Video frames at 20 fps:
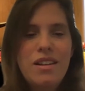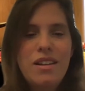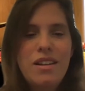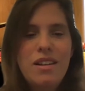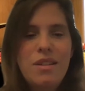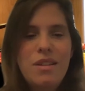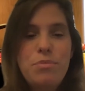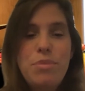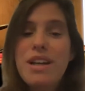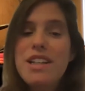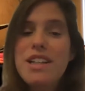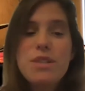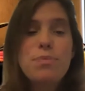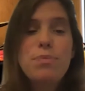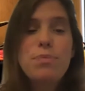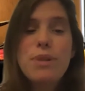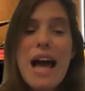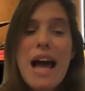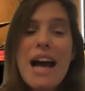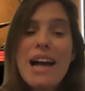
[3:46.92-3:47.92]
Because
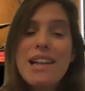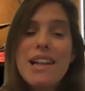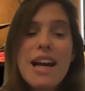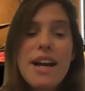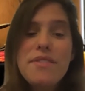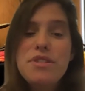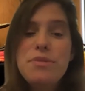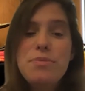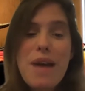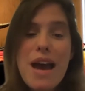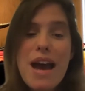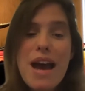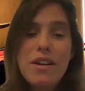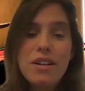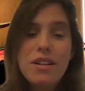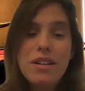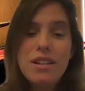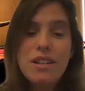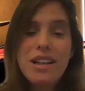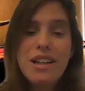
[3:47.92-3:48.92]
Black Lives
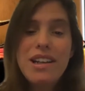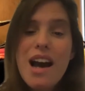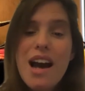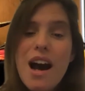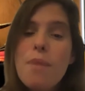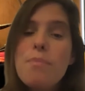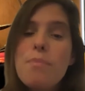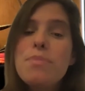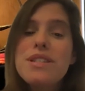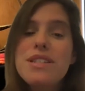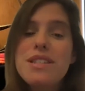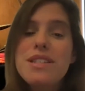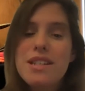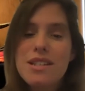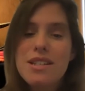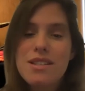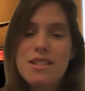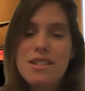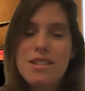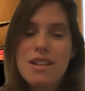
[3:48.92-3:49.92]
Matter
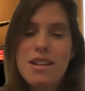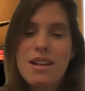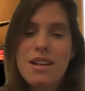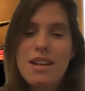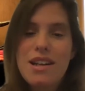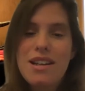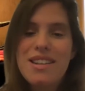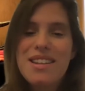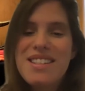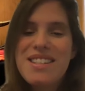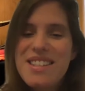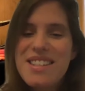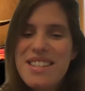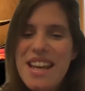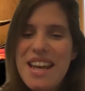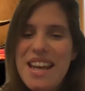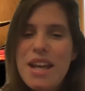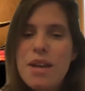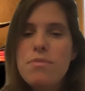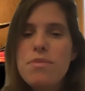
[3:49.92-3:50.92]
encompasses the
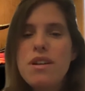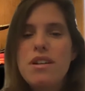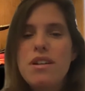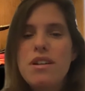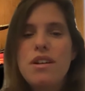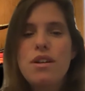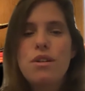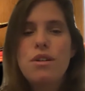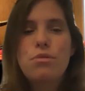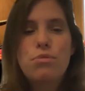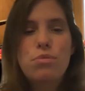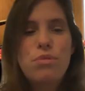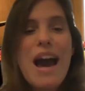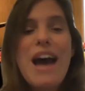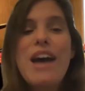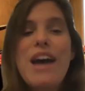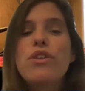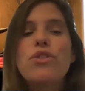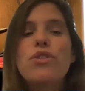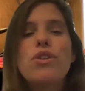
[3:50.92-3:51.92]
same
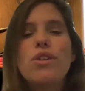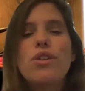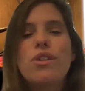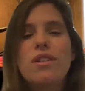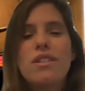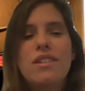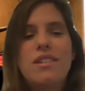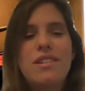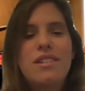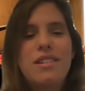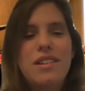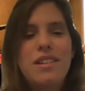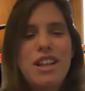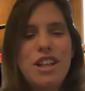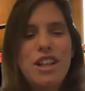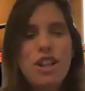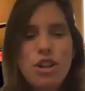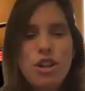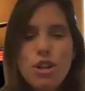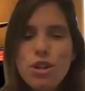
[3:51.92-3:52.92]
radical,
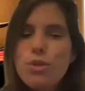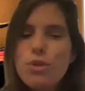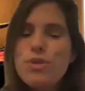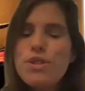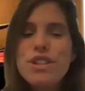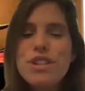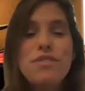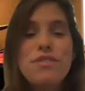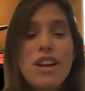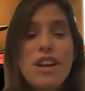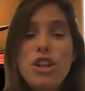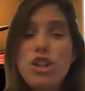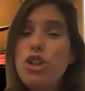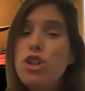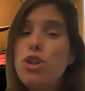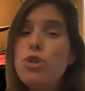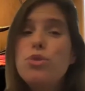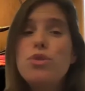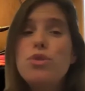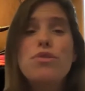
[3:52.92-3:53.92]
inclusive, and
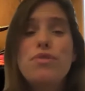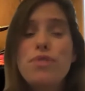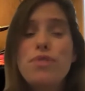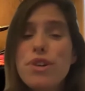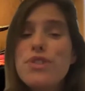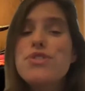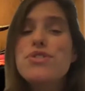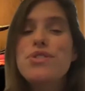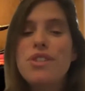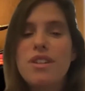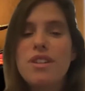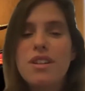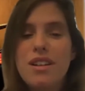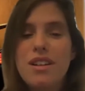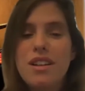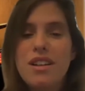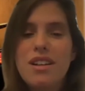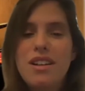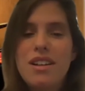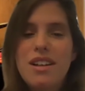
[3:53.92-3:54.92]
universal
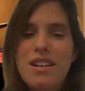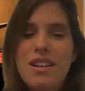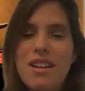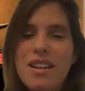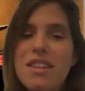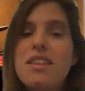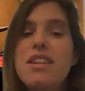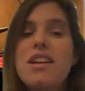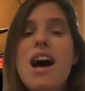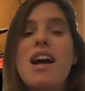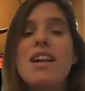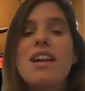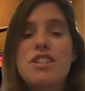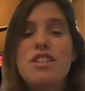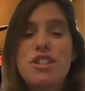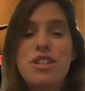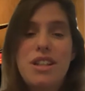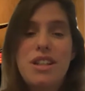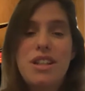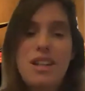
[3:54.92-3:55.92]

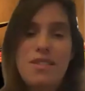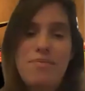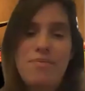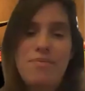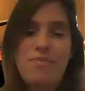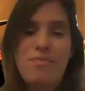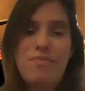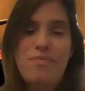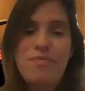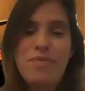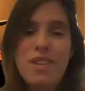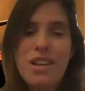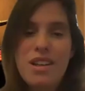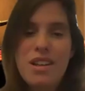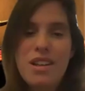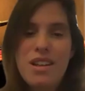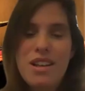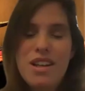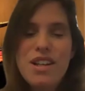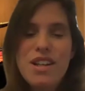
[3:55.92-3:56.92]
theology,
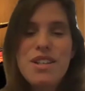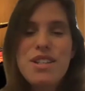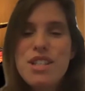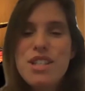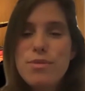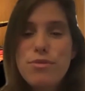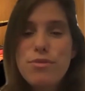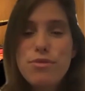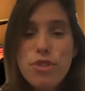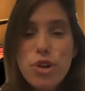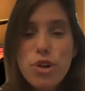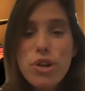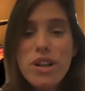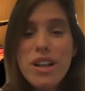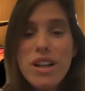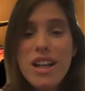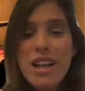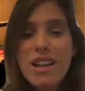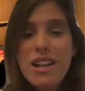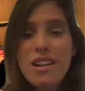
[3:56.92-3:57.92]

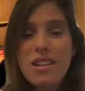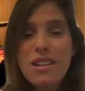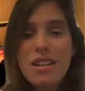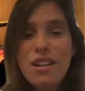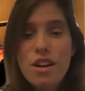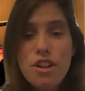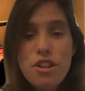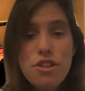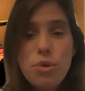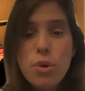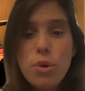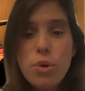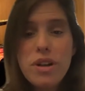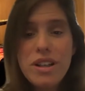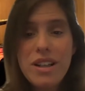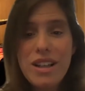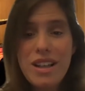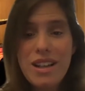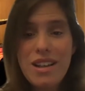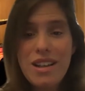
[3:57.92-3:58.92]
subverting
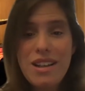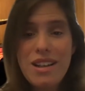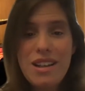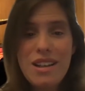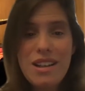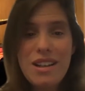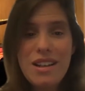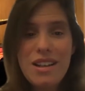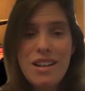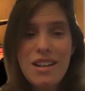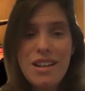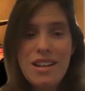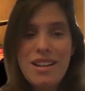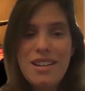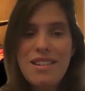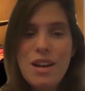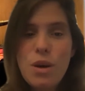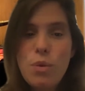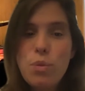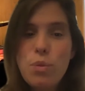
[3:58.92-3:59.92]
authority
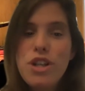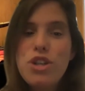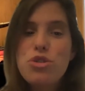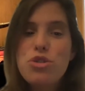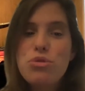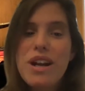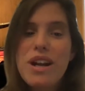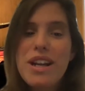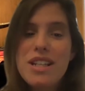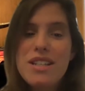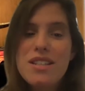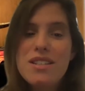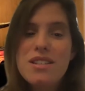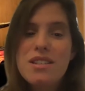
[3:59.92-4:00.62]
that we trace